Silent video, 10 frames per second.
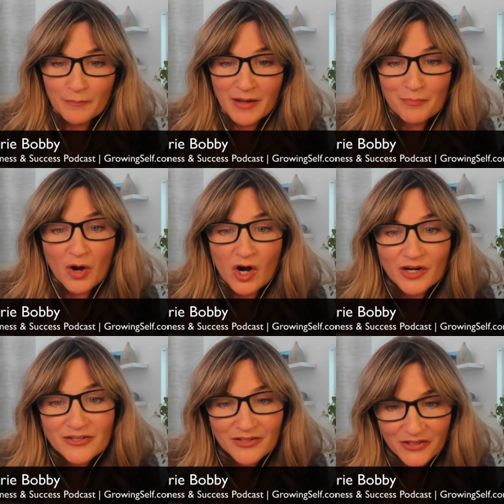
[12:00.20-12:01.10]
my
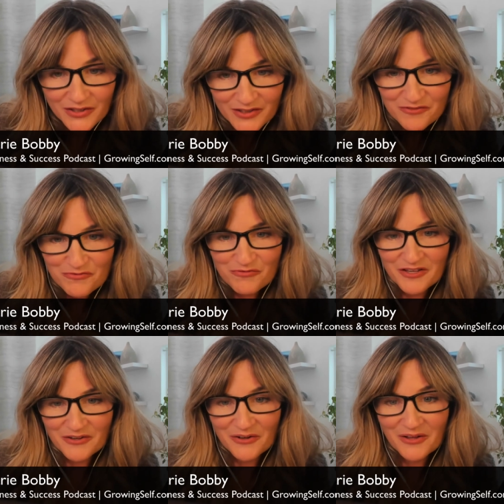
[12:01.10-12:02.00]
partner
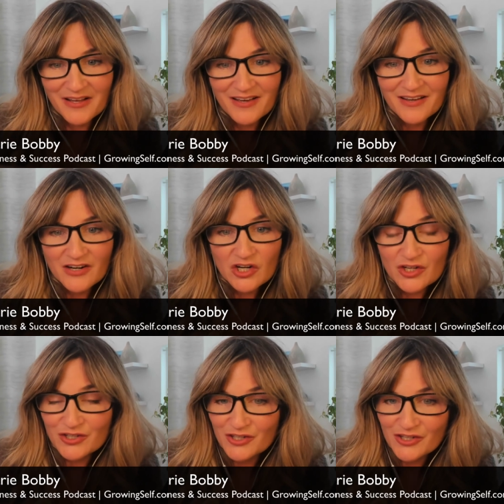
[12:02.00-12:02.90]
feel
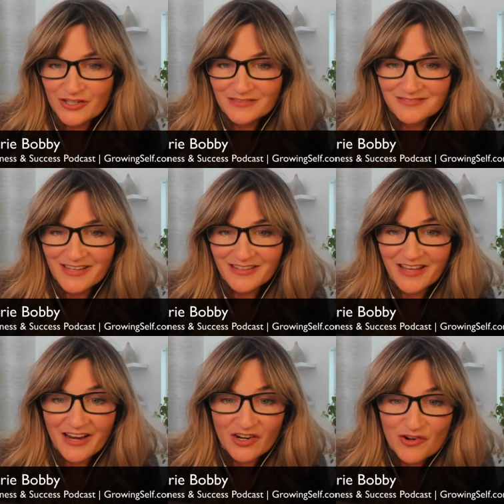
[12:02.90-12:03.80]
heard and
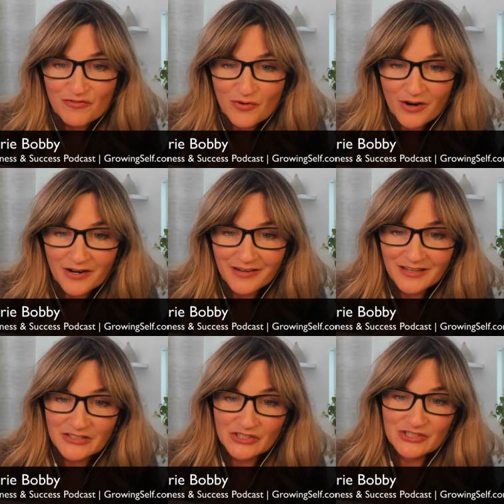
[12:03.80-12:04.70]
cared for and
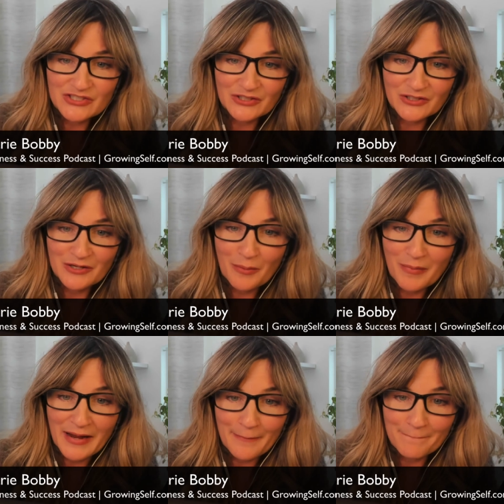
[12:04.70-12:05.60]
understood
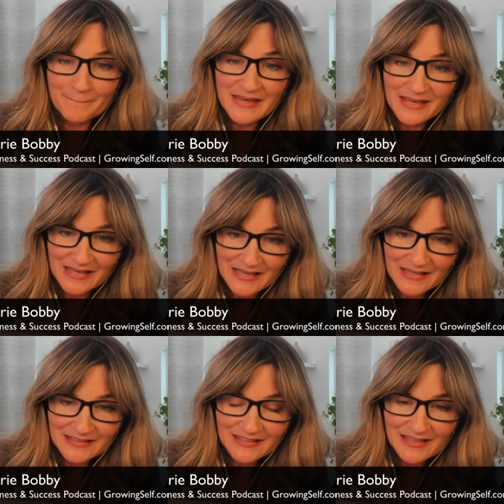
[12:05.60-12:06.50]
by
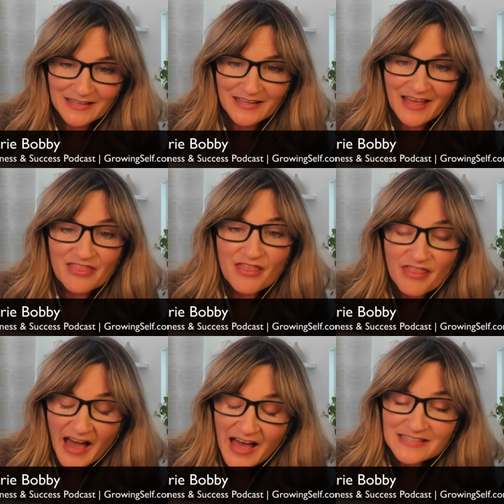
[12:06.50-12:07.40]
me. And
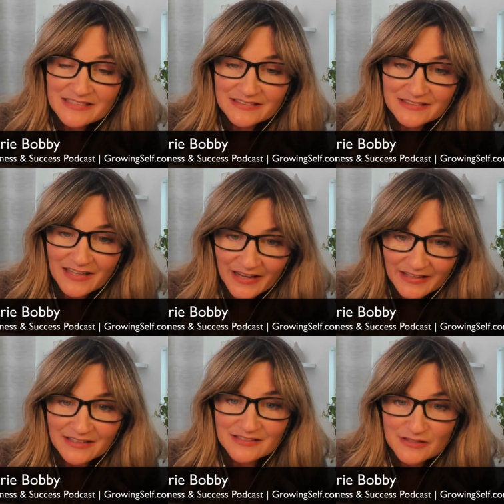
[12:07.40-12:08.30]
that I
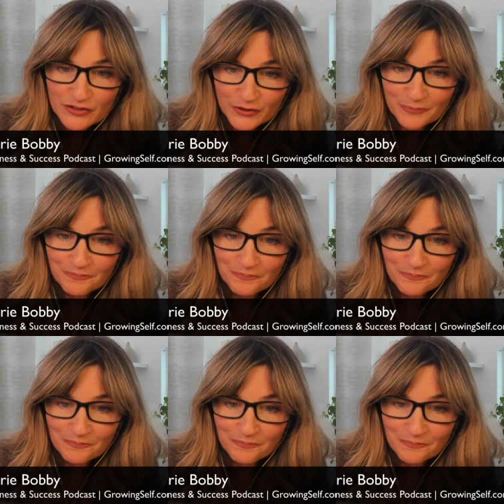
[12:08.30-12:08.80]
can do.